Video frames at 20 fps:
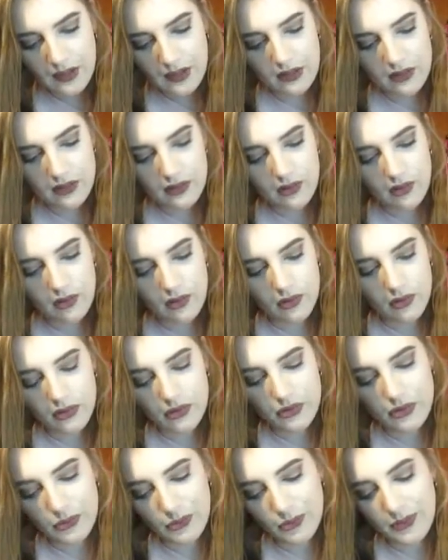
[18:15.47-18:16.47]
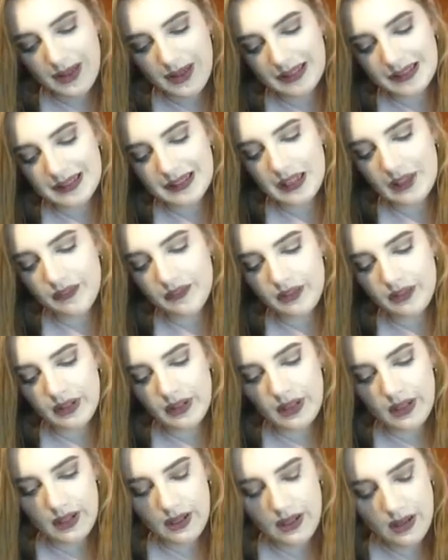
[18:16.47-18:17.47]
it's also a
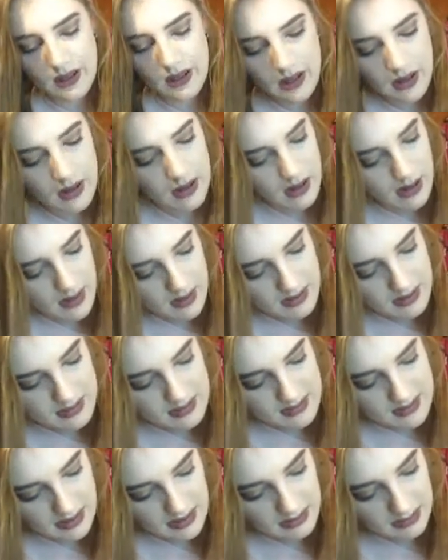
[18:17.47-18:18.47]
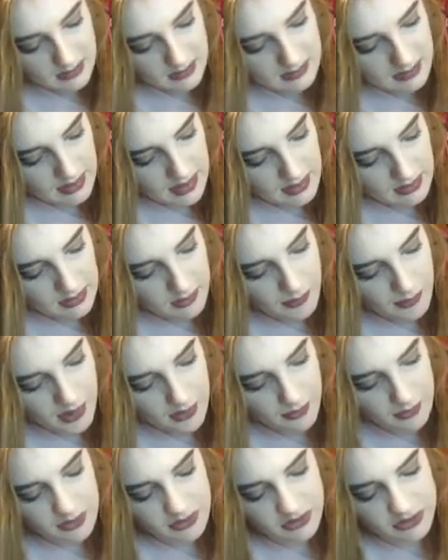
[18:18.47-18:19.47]
lovely, it's like the Tanya
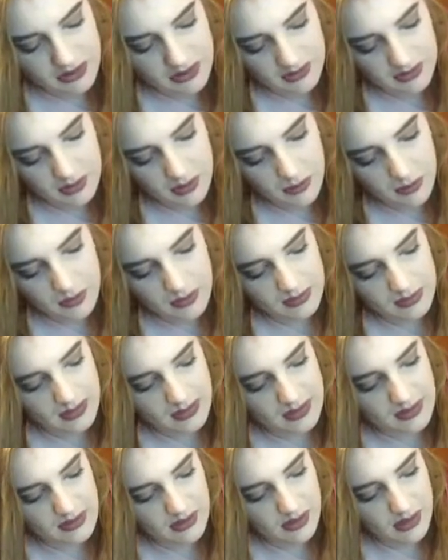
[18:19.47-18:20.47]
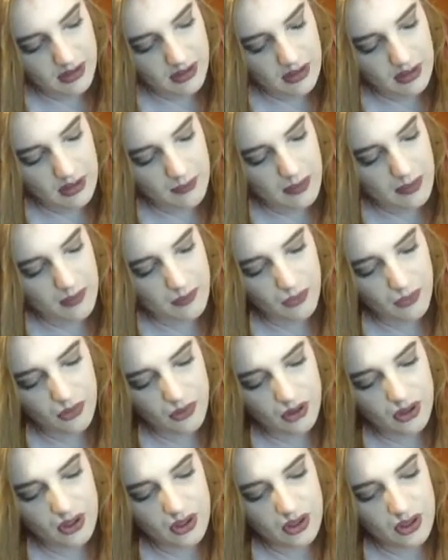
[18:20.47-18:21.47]
Burr one, just a little bit lighter and a bit
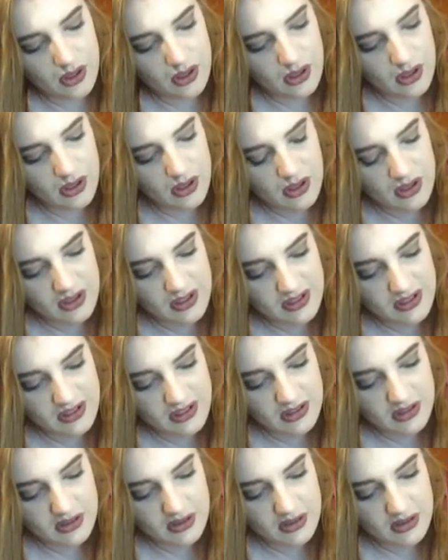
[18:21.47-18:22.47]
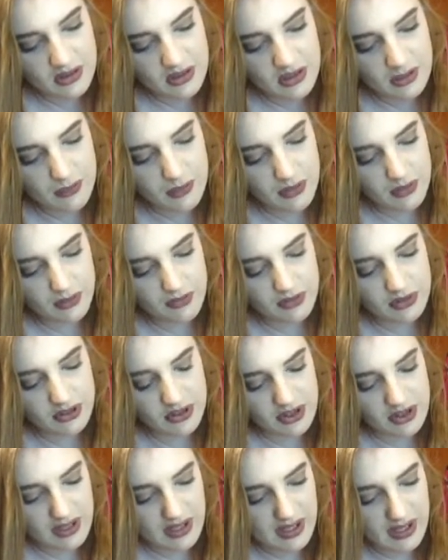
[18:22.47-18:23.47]
more suitable for
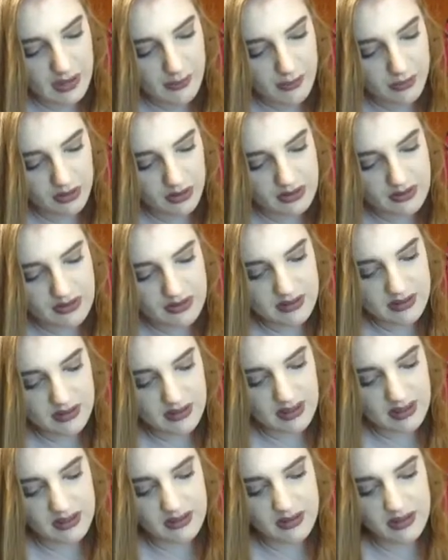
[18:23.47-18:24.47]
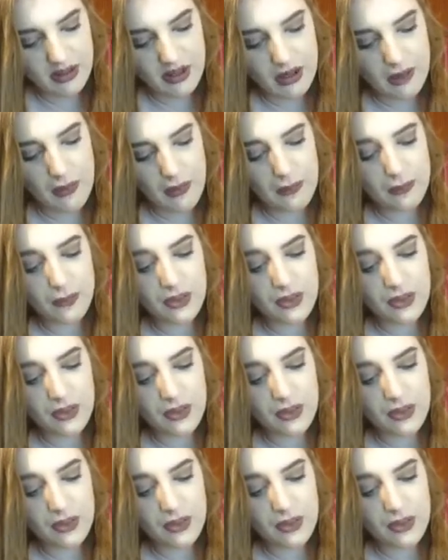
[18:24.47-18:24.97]
day because it's lighter and a bit